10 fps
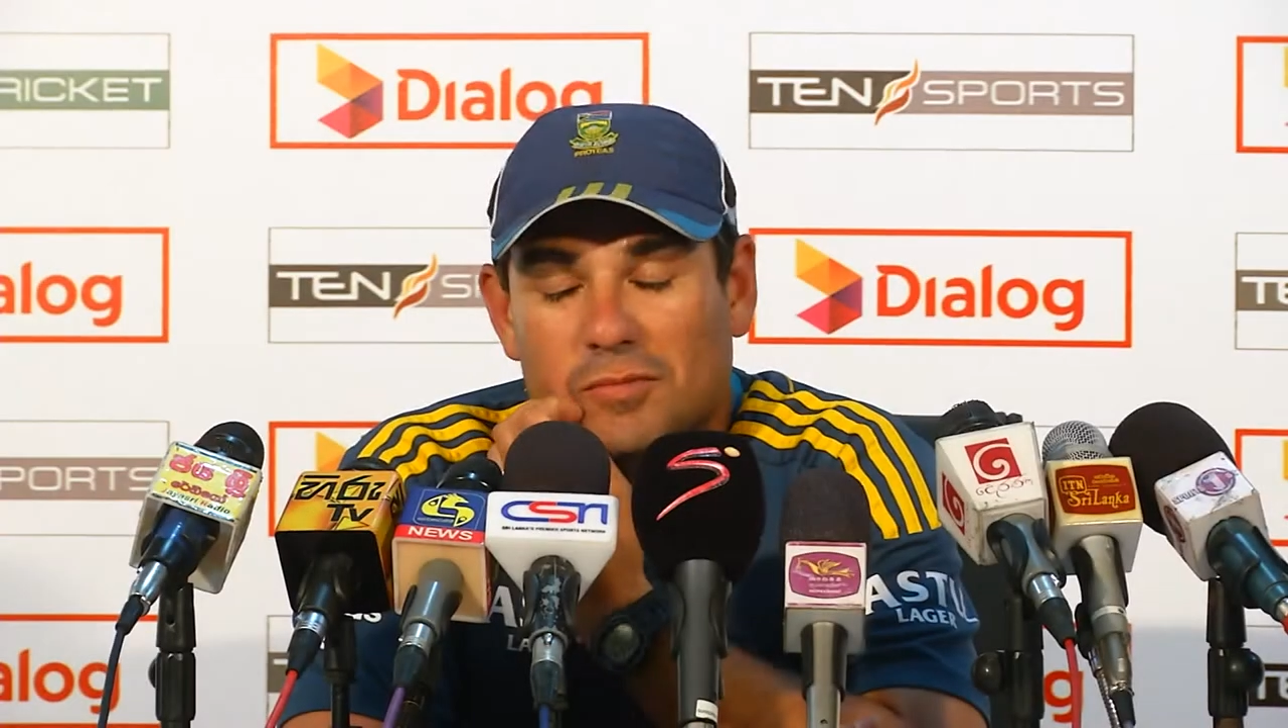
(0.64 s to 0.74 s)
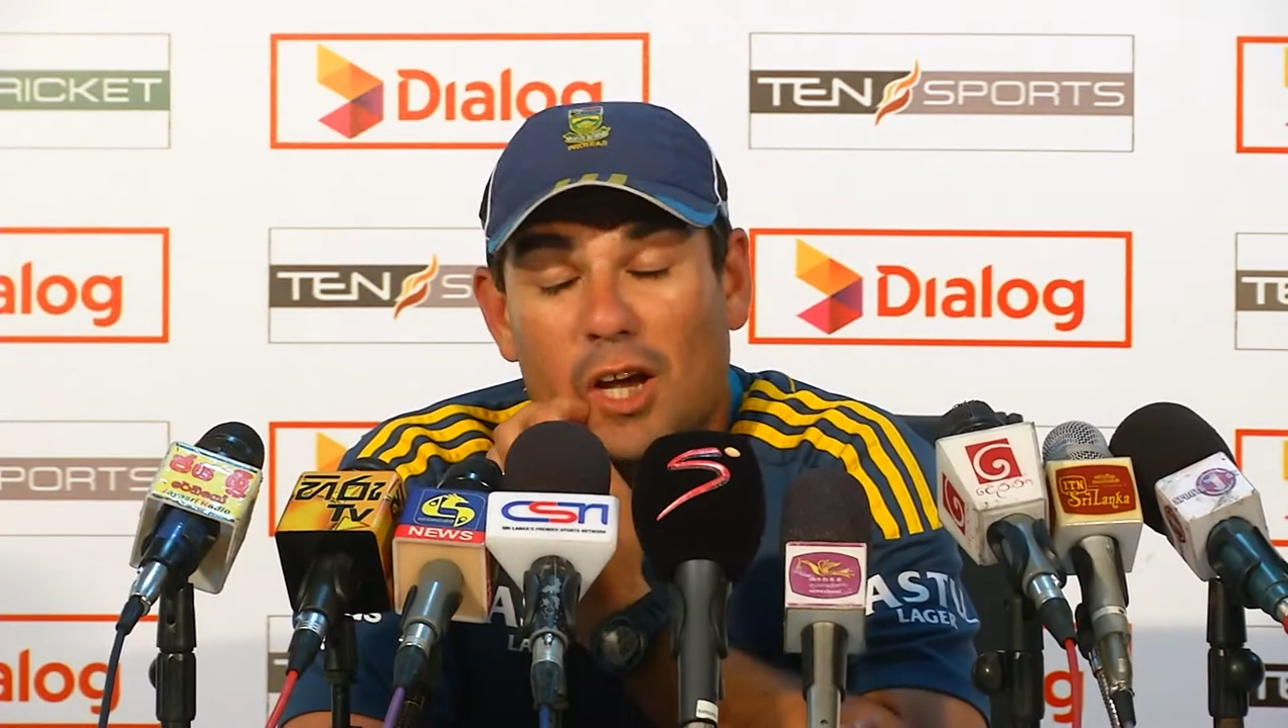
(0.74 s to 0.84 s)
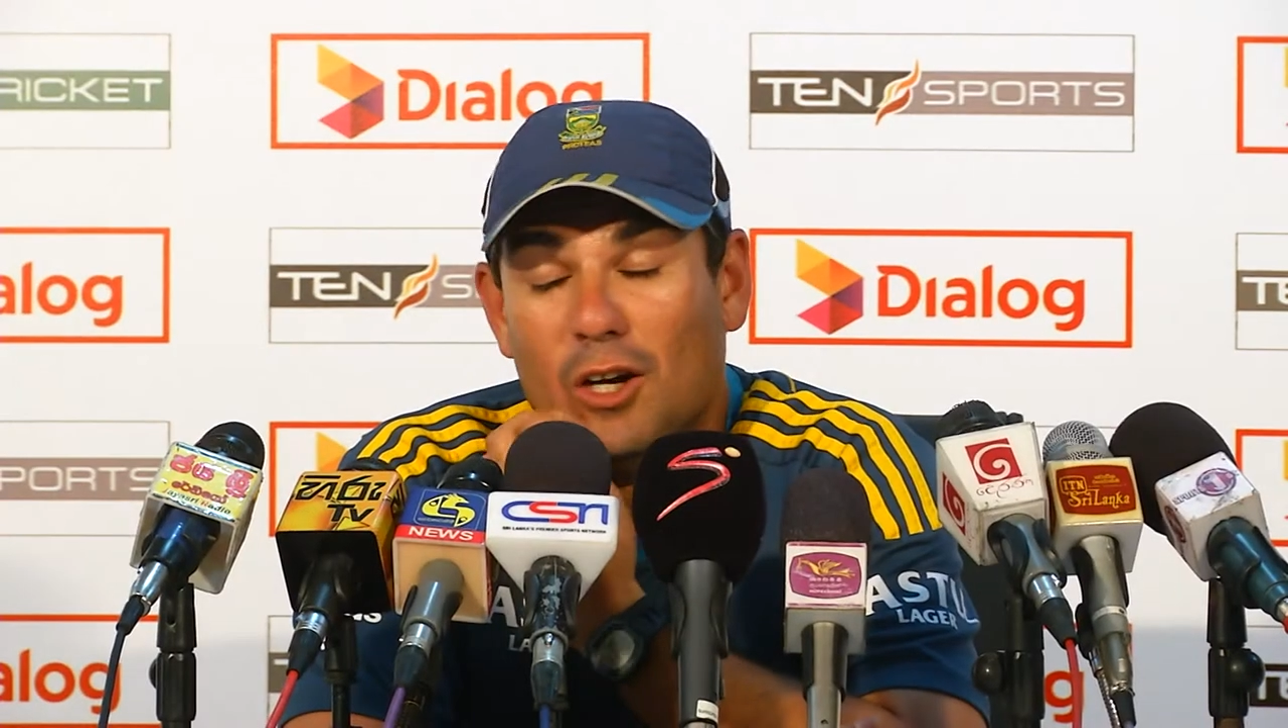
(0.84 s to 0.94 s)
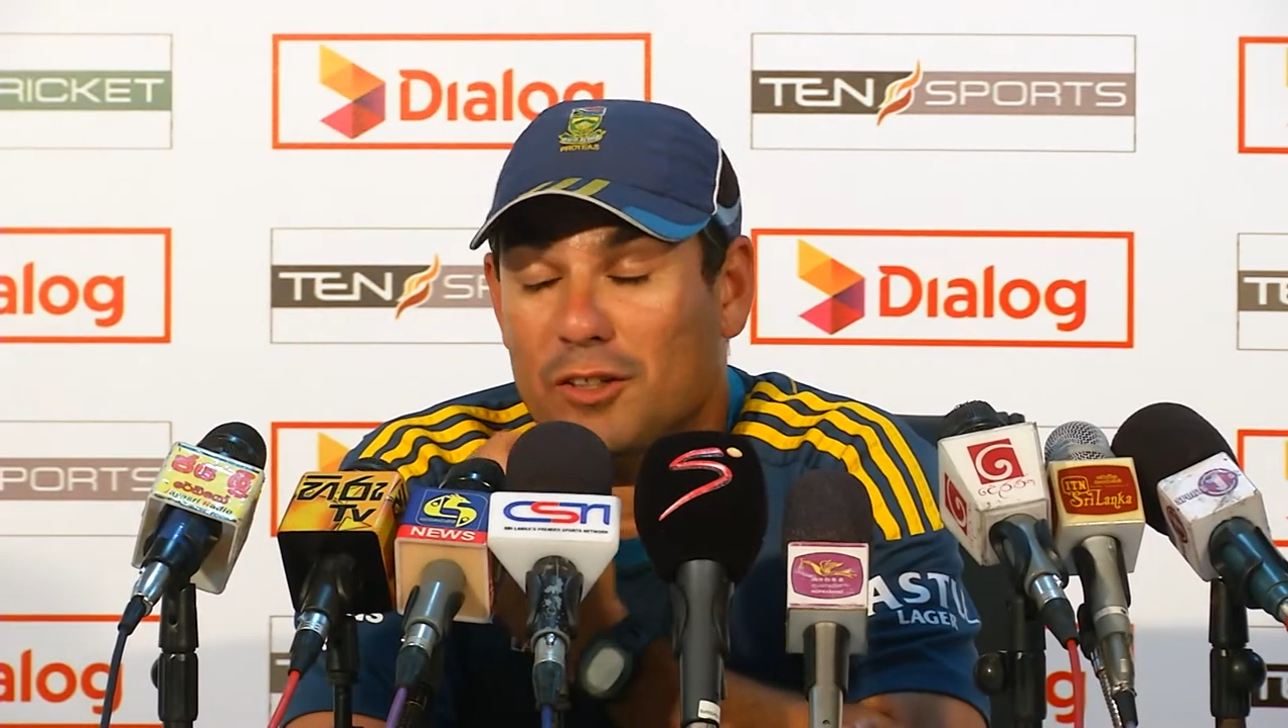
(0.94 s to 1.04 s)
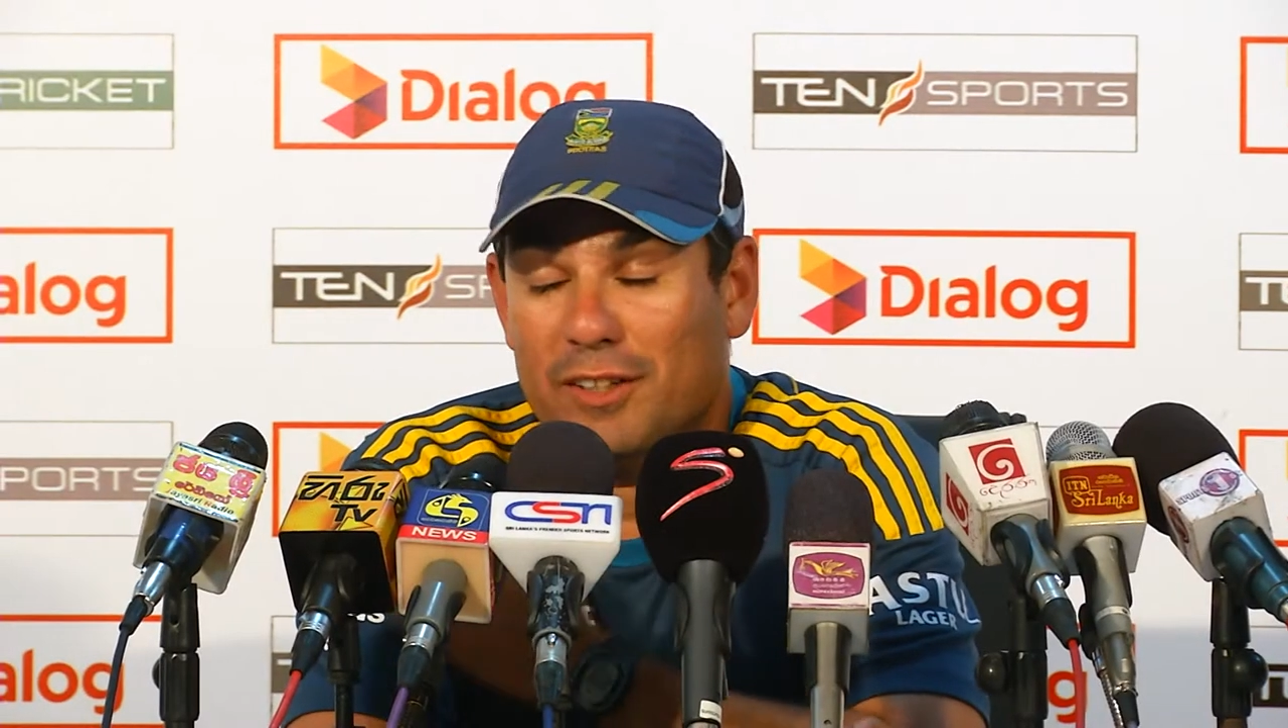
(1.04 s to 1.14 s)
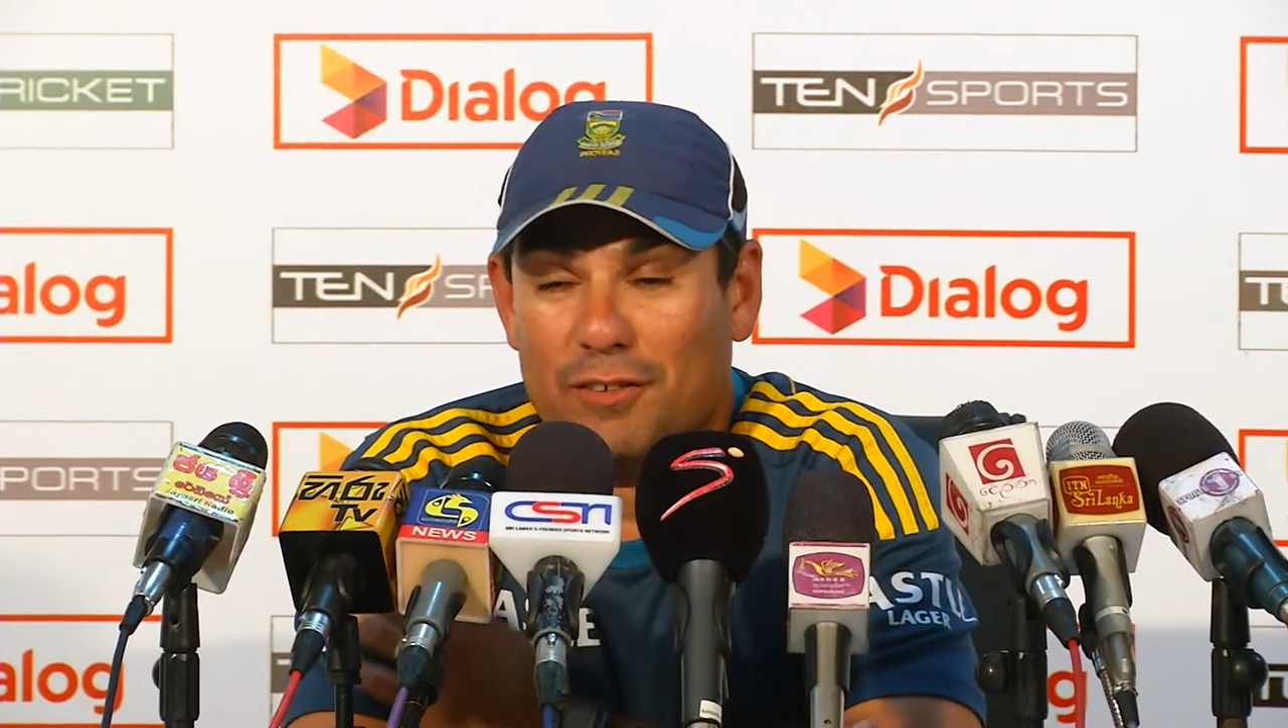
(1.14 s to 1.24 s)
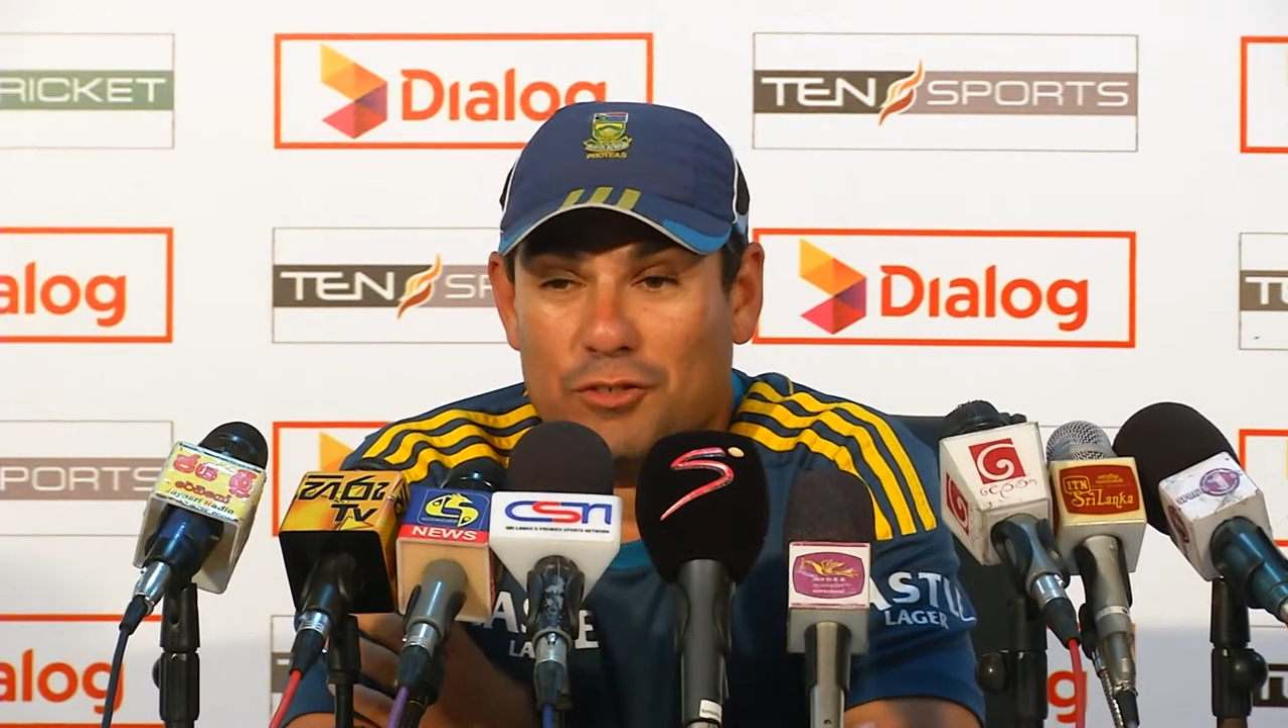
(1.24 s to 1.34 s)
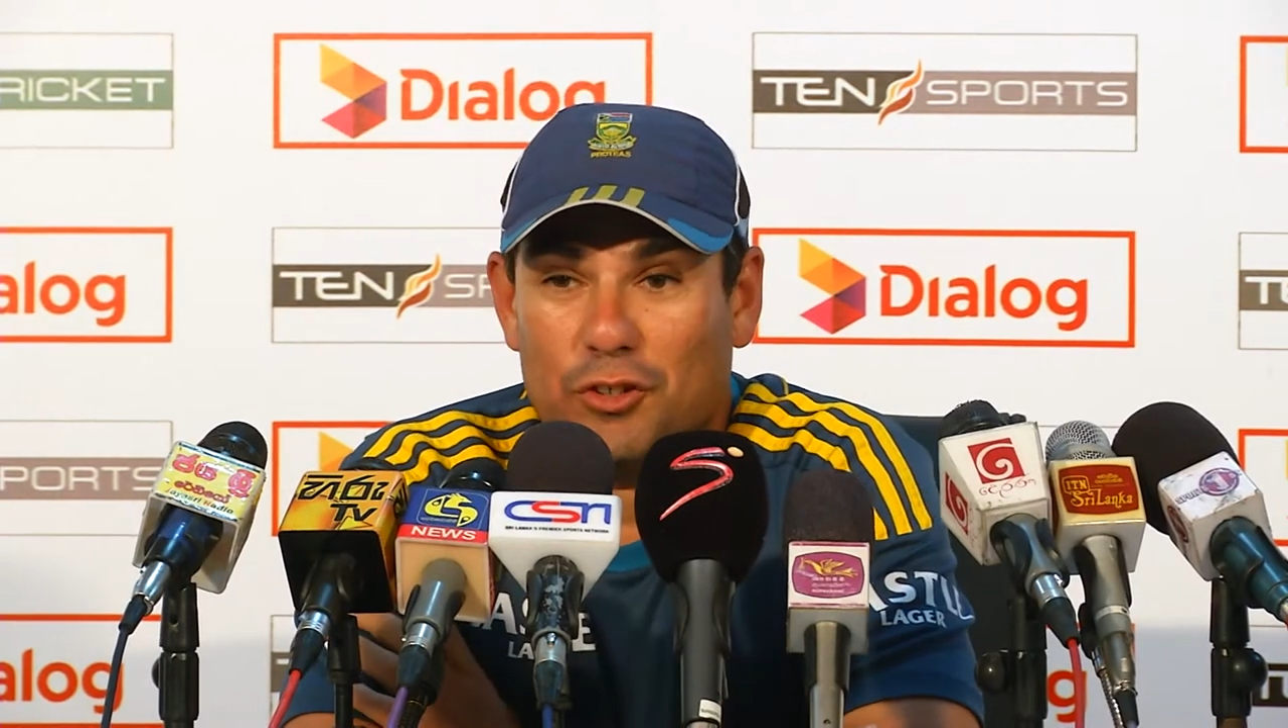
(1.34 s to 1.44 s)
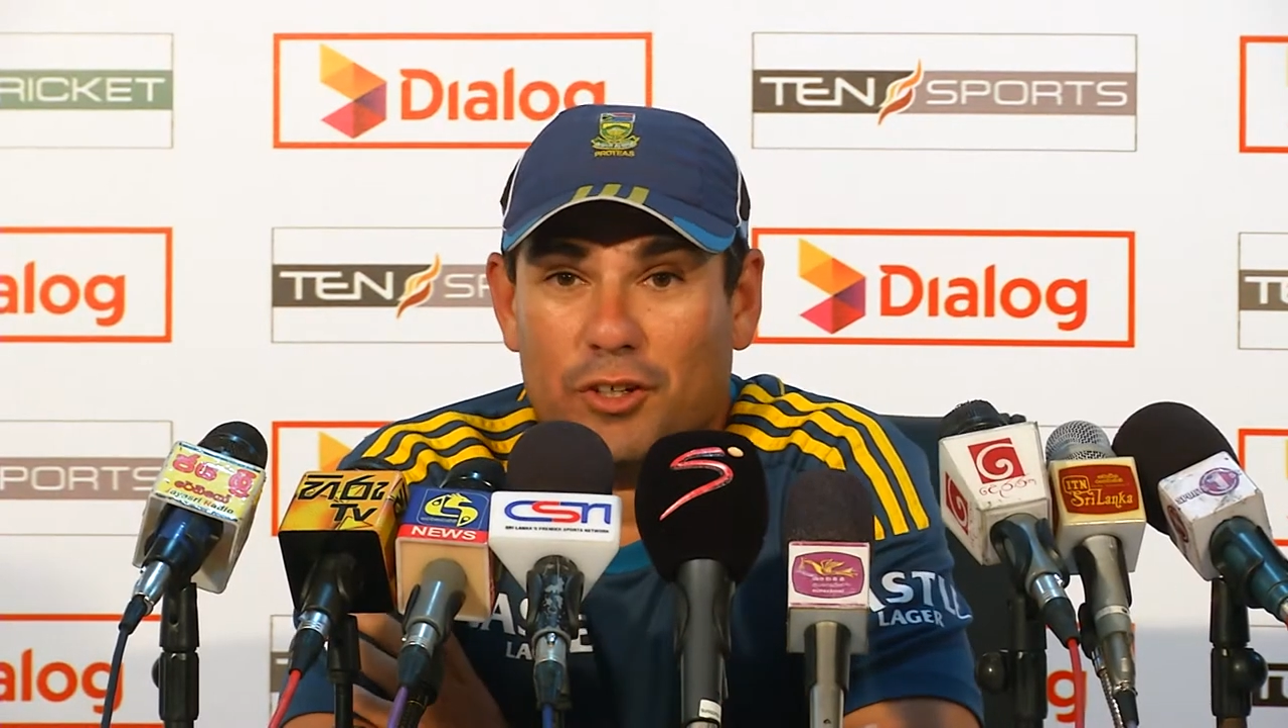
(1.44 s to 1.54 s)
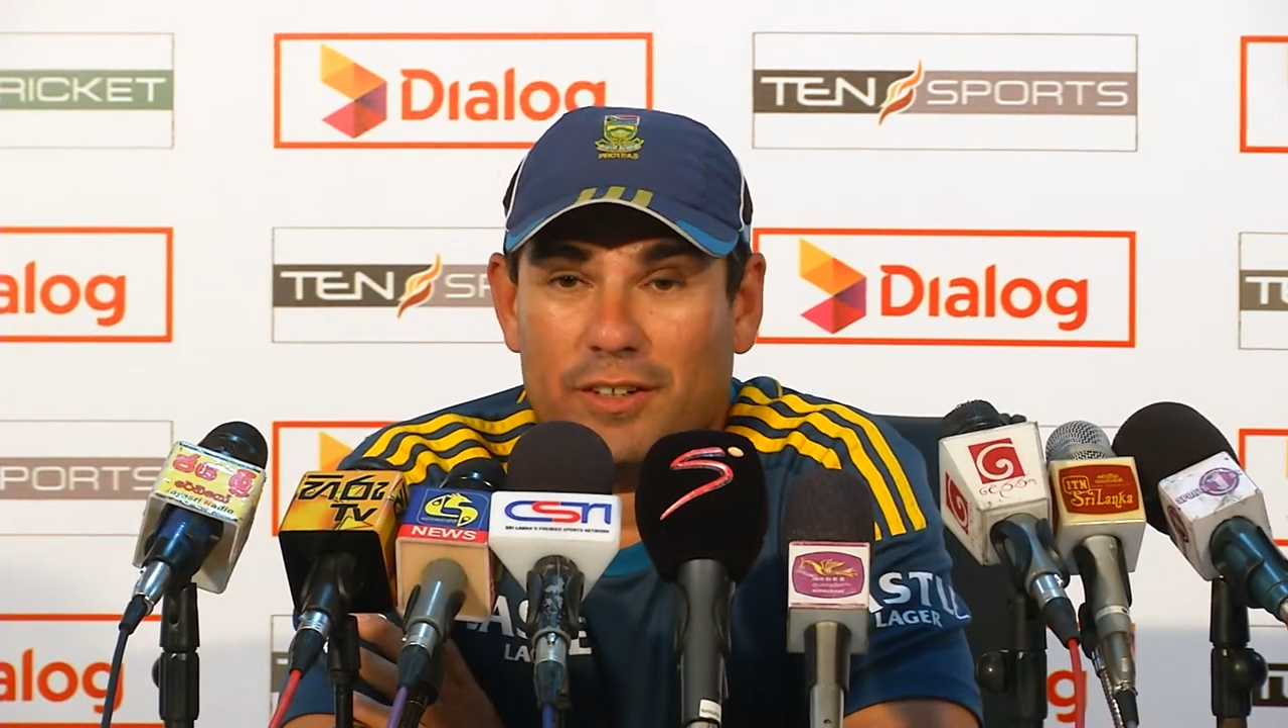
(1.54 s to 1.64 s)
No, tough
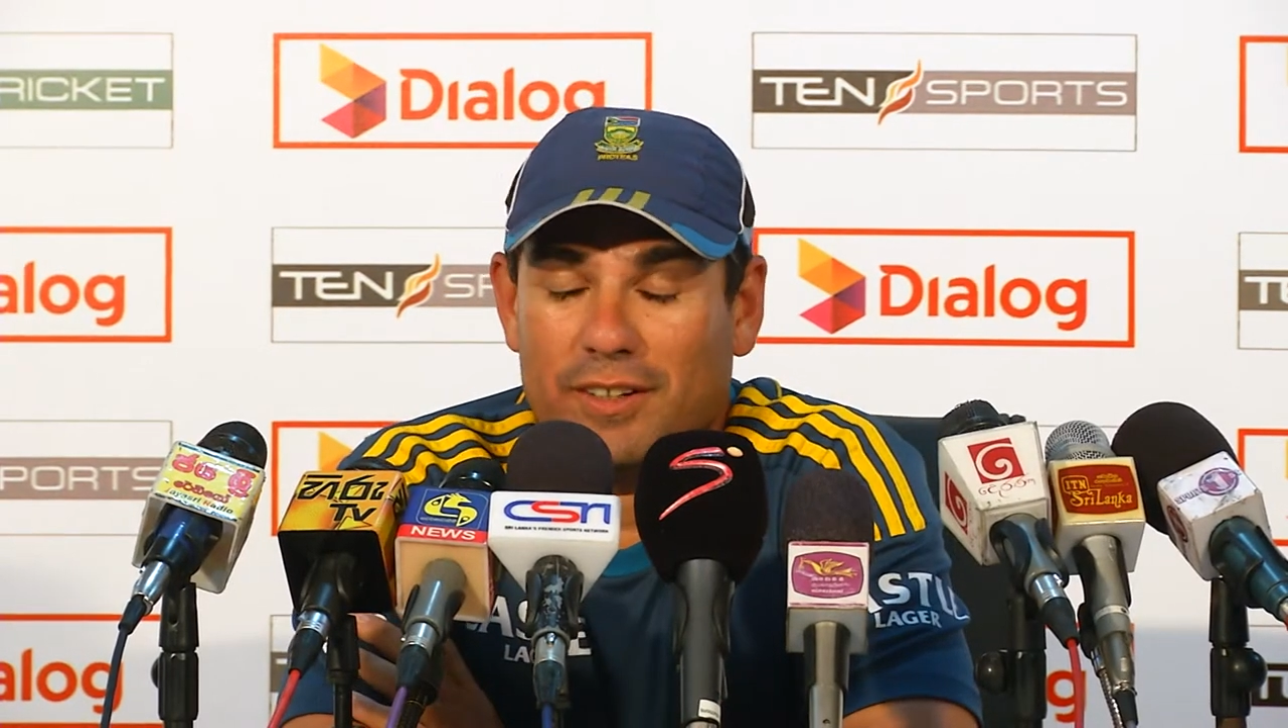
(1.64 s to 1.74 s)
start.